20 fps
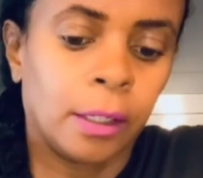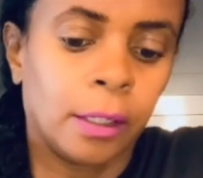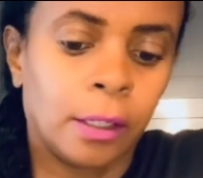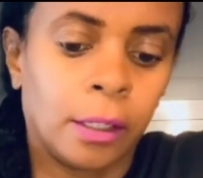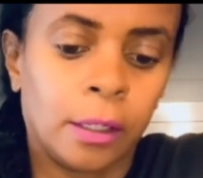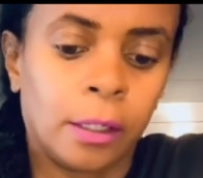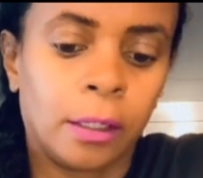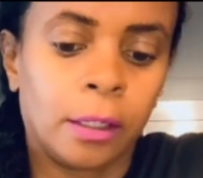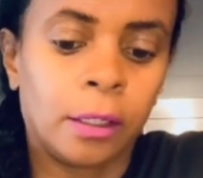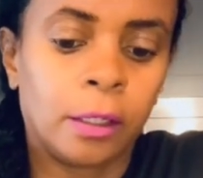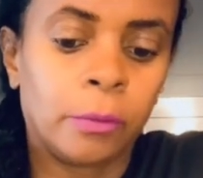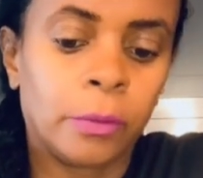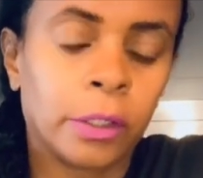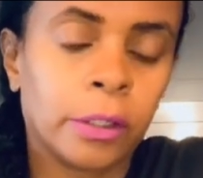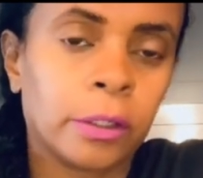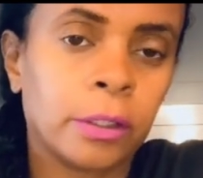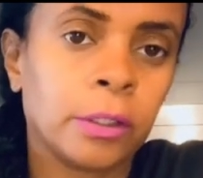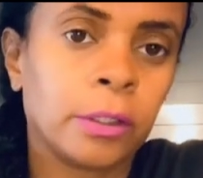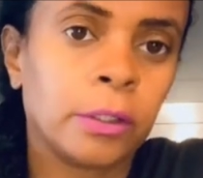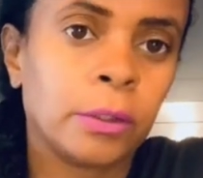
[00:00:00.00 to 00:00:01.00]
Then we're going to
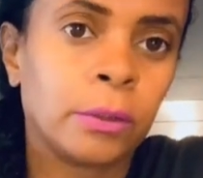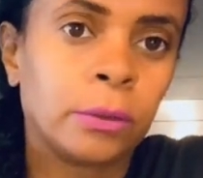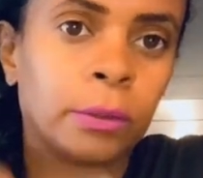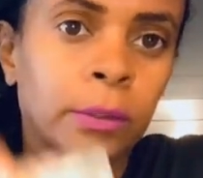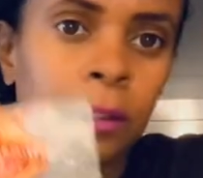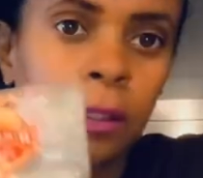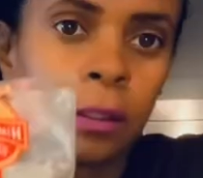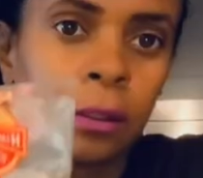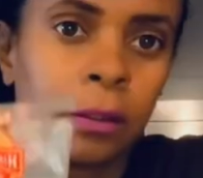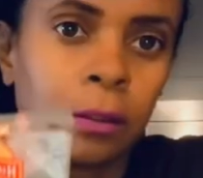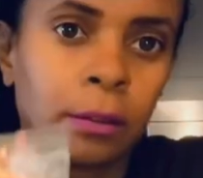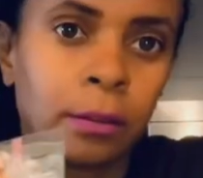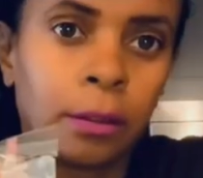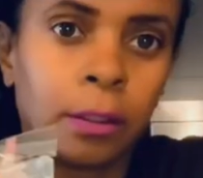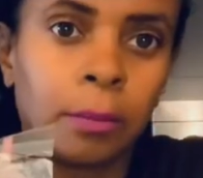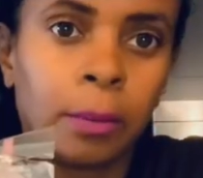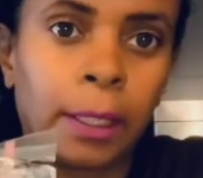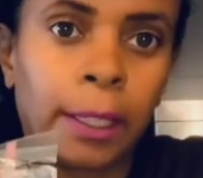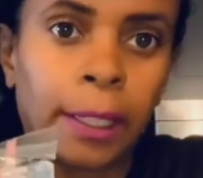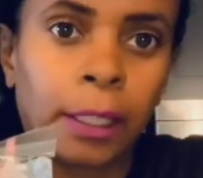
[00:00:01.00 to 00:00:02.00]
use the
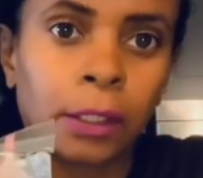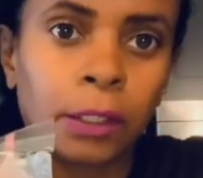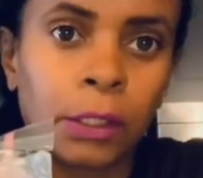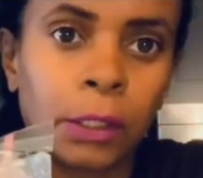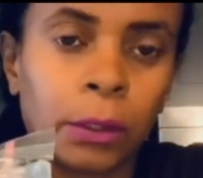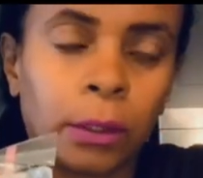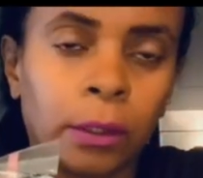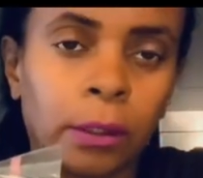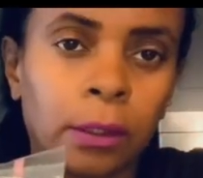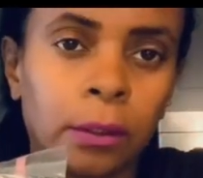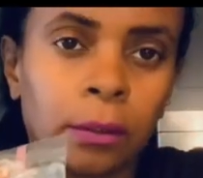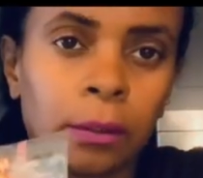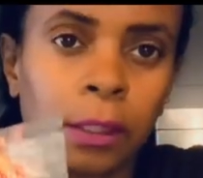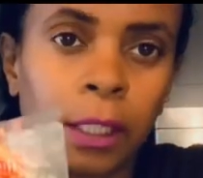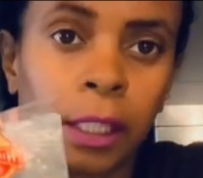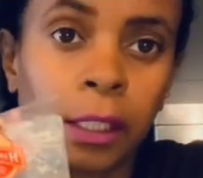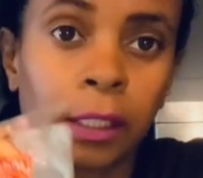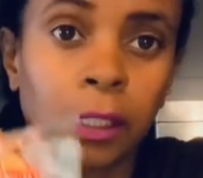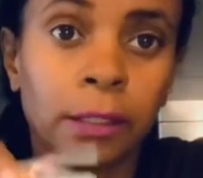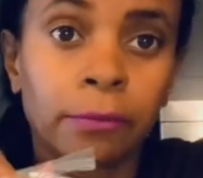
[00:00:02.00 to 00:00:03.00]
black salt. That
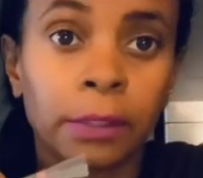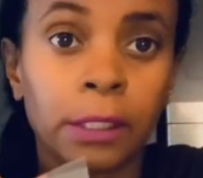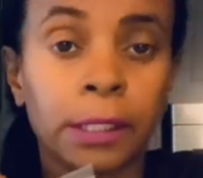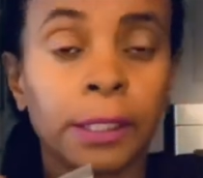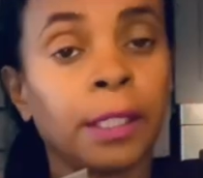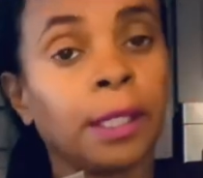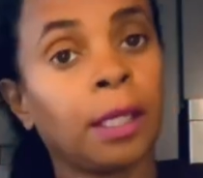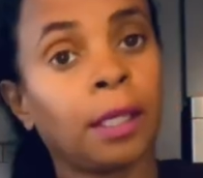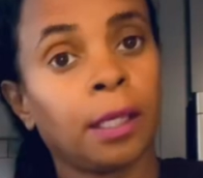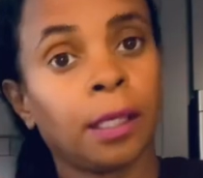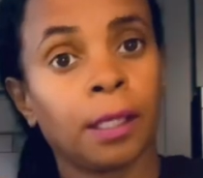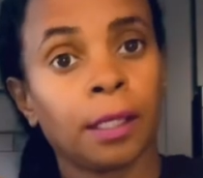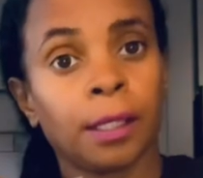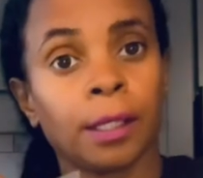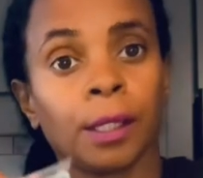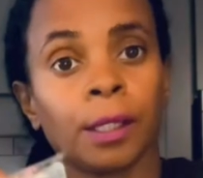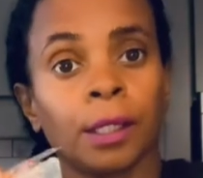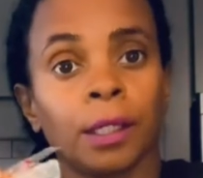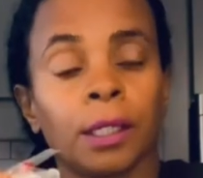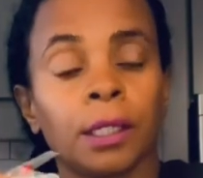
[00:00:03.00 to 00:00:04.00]
gives it the egg
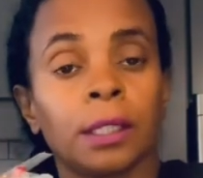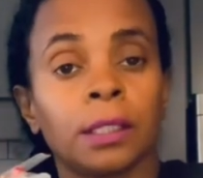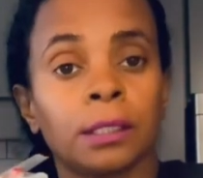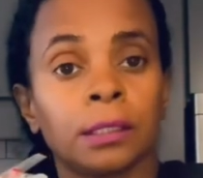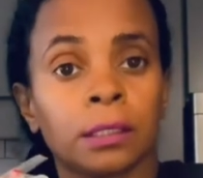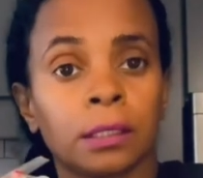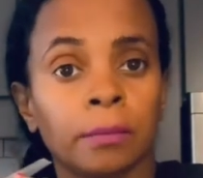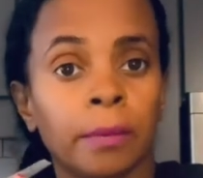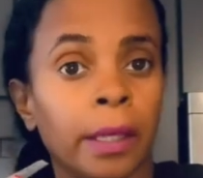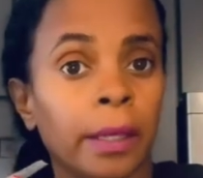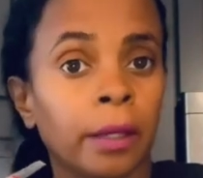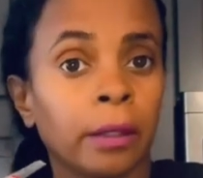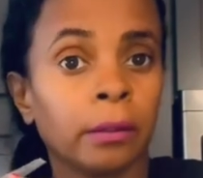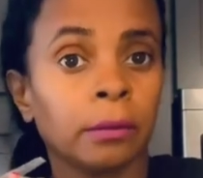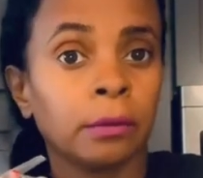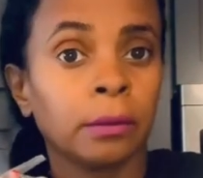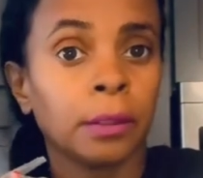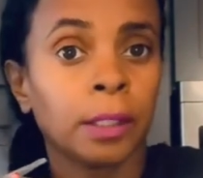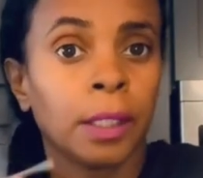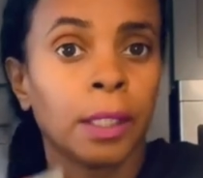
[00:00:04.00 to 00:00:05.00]
smell
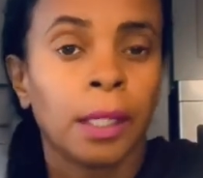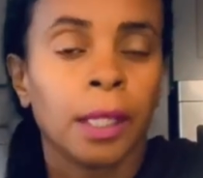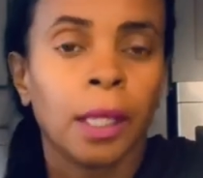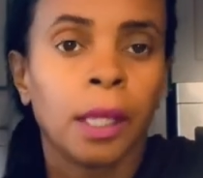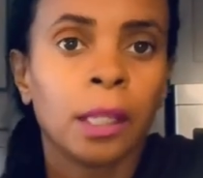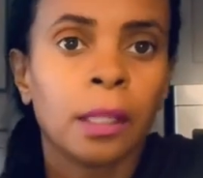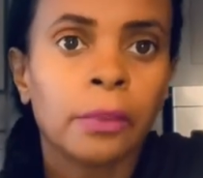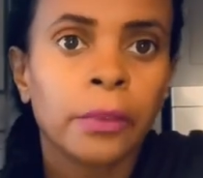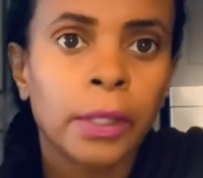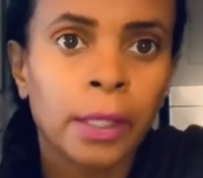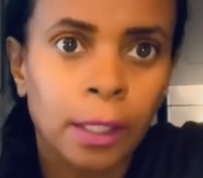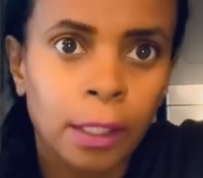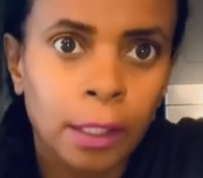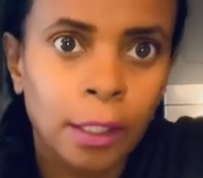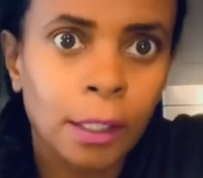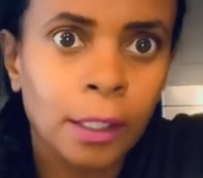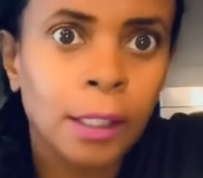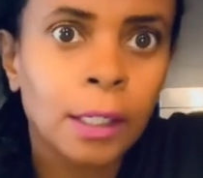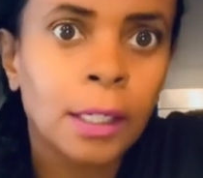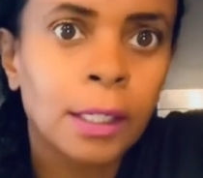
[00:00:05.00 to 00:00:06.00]
and the egg
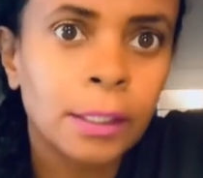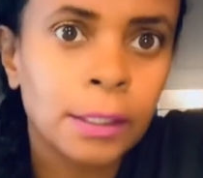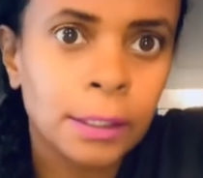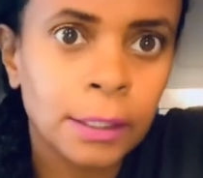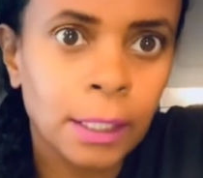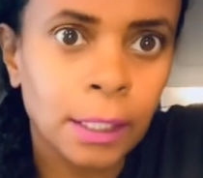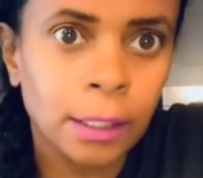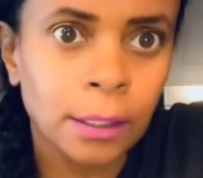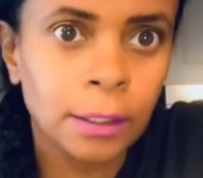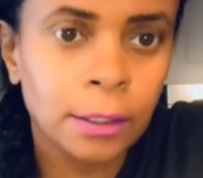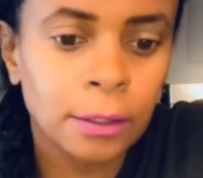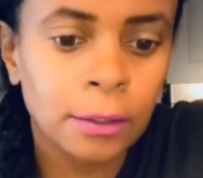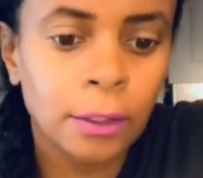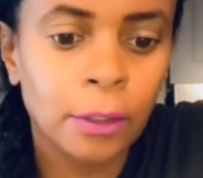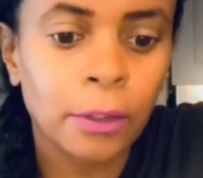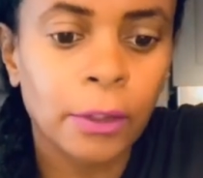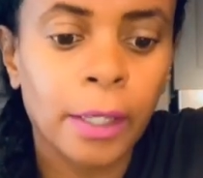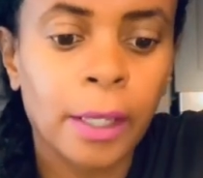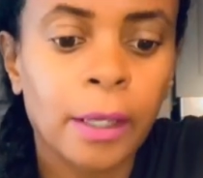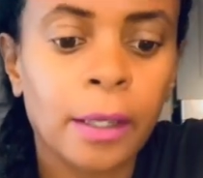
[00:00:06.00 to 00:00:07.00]
taste.
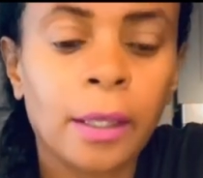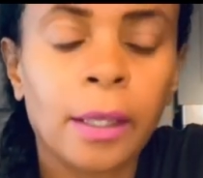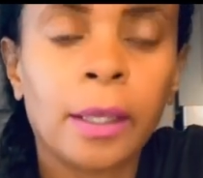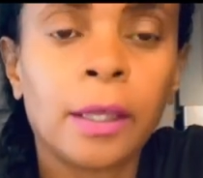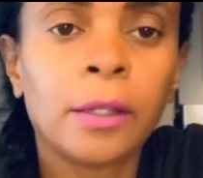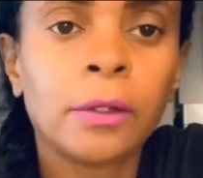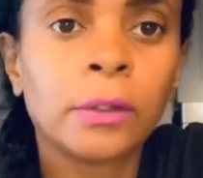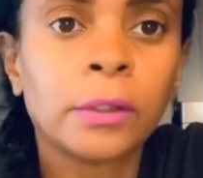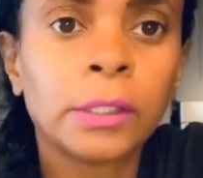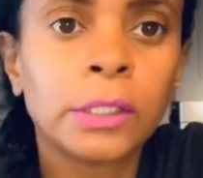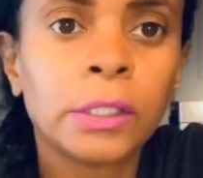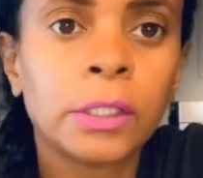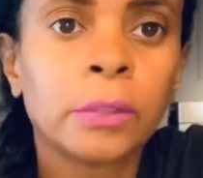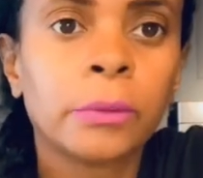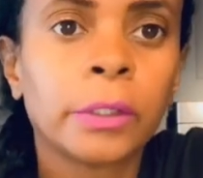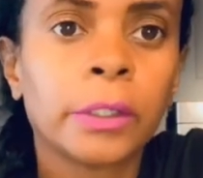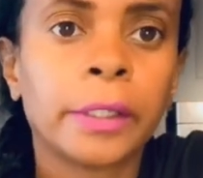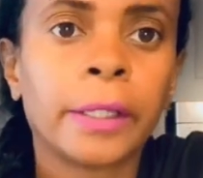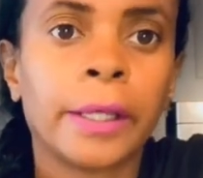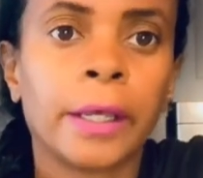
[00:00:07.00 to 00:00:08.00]
Okay, and also we're going to
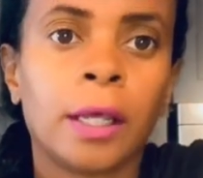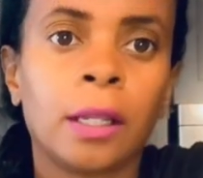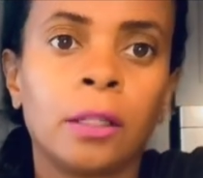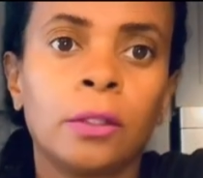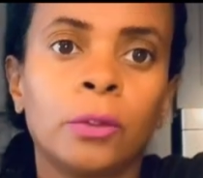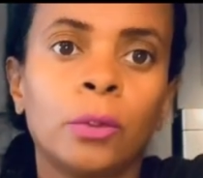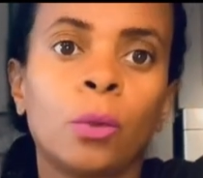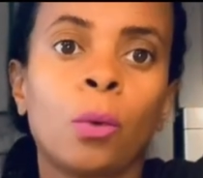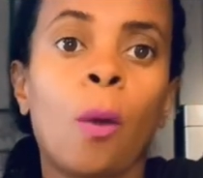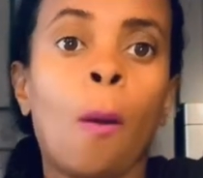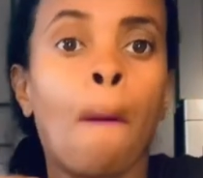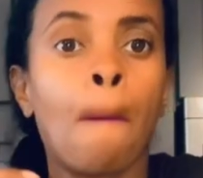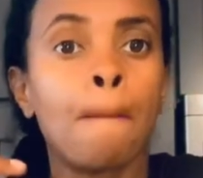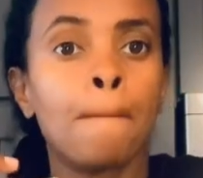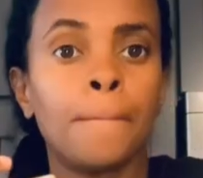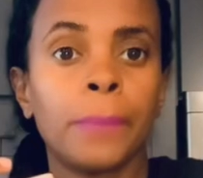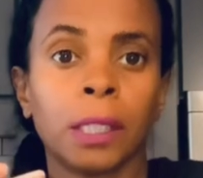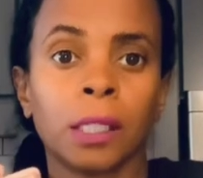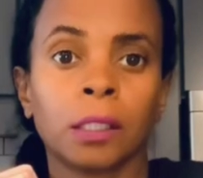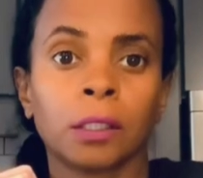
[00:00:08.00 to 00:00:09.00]
add a little
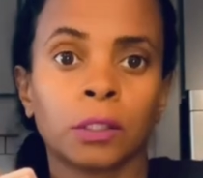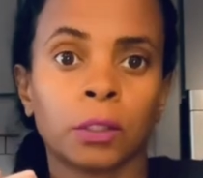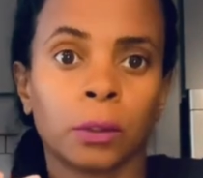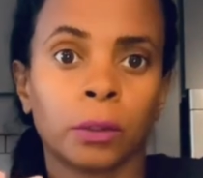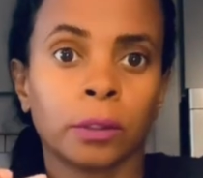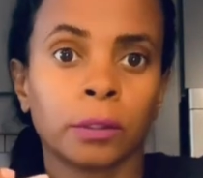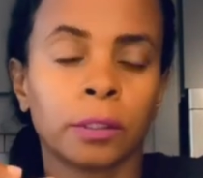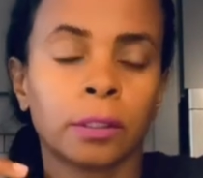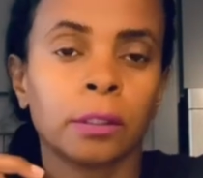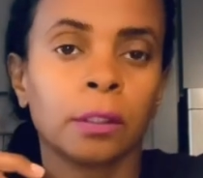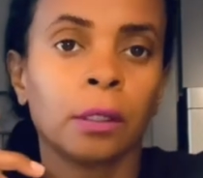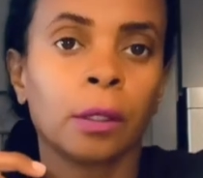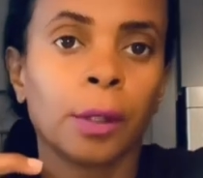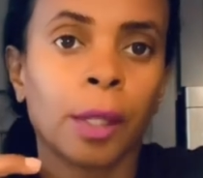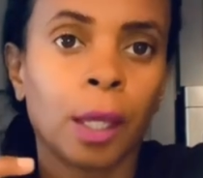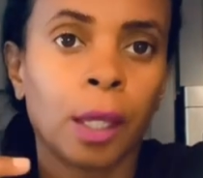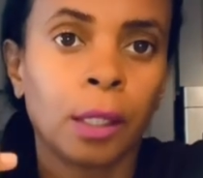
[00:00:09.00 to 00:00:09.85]
pink salt. Okay,